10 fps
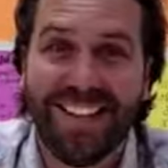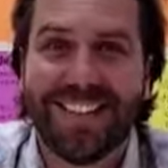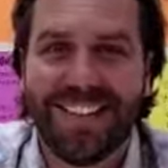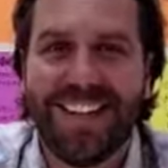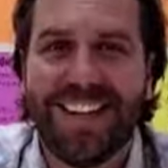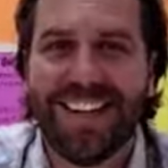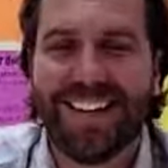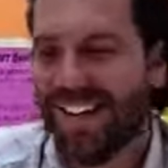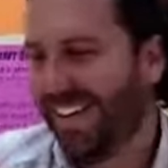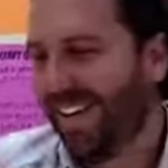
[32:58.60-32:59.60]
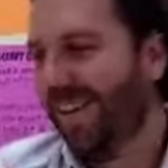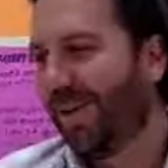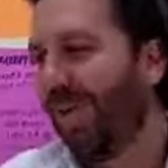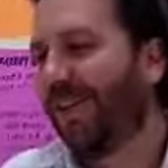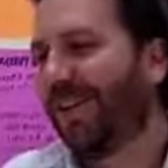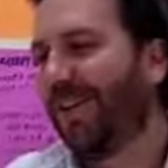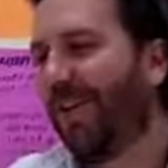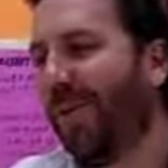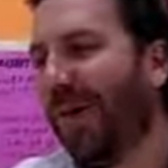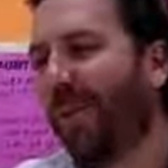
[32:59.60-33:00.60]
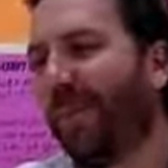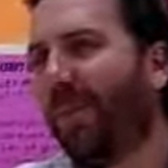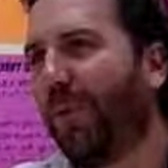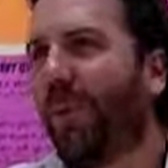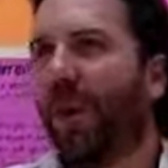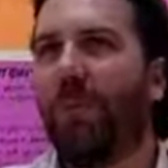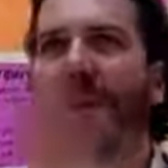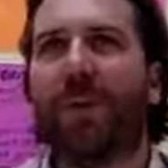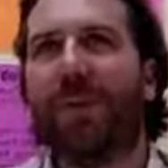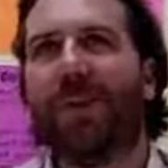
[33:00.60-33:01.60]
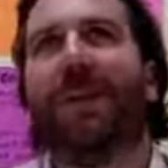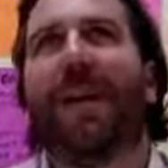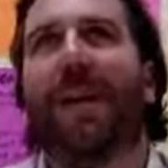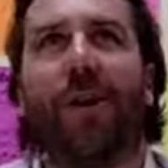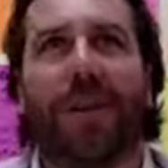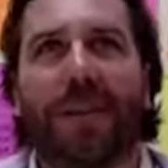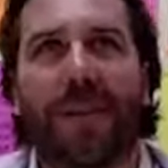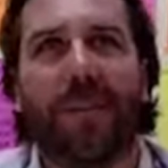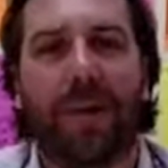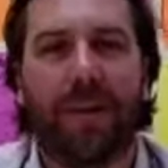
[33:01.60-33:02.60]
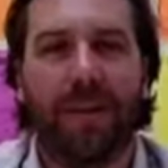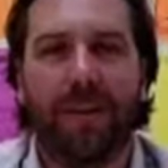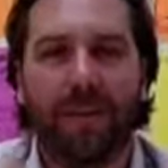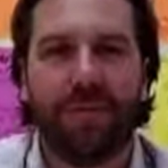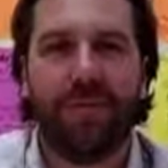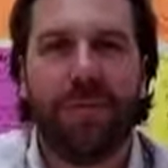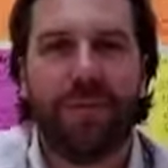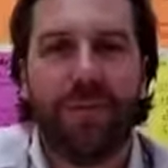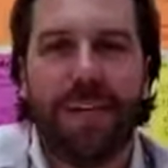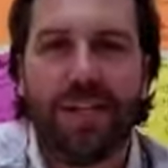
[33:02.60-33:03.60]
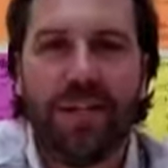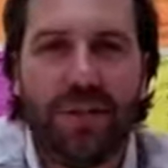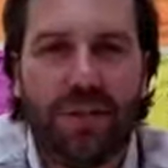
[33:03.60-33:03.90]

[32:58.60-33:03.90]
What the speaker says: Yeah. Cool. So one question that we get all the time, and for those of you guys who have just